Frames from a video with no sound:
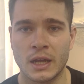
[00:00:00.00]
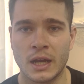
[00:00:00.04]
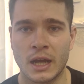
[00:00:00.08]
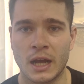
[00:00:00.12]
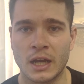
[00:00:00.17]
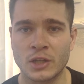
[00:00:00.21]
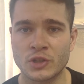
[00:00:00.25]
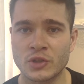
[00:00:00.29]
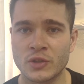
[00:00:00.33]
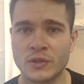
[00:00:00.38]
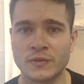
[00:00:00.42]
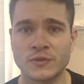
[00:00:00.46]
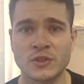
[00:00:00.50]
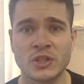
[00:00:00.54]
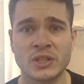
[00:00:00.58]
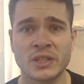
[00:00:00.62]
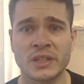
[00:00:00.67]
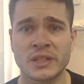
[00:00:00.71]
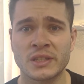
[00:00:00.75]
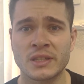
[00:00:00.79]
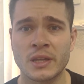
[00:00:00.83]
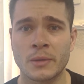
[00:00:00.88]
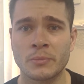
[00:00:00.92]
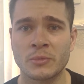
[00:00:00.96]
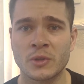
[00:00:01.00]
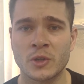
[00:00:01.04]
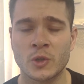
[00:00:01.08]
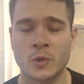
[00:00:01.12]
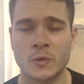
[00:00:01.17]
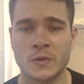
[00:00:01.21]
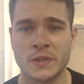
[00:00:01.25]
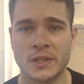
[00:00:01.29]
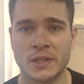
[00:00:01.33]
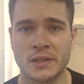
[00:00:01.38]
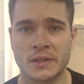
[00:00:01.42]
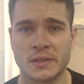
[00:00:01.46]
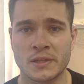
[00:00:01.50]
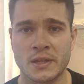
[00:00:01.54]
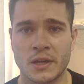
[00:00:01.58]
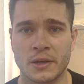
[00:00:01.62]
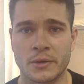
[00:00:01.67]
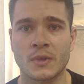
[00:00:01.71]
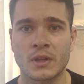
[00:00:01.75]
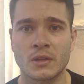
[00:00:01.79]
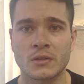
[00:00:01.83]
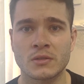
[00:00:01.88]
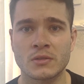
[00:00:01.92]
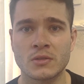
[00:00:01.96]
I should have just accepted it would take time.
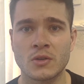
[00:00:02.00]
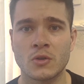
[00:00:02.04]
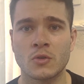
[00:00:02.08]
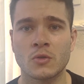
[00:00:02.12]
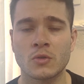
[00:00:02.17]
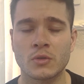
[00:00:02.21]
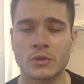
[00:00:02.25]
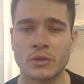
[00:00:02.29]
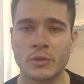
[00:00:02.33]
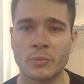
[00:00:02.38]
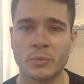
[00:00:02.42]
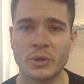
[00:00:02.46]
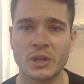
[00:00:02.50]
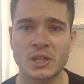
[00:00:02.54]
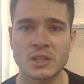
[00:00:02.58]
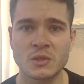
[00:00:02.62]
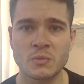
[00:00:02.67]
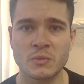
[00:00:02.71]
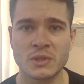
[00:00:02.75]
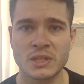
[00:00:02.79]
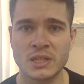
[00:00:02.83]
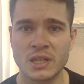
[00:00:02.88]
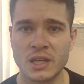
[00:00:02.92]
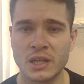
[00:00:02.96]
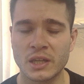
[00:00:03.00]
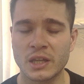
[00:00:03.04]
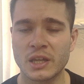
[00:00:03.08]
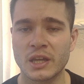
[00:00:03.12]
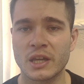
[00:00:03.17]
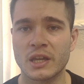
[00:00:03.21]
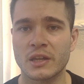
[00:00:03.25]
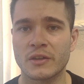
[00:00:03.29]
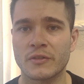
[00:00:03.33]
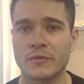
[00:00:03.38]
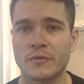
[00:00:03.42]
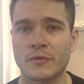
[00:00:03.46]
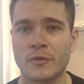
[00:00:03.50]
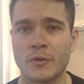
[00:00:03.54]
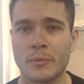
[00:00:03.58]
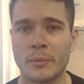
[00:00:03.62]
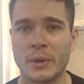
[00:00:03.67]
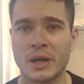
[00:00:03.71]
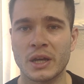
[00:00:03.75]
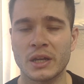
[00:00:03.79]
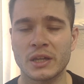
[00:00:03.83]
So the biggest mistake from my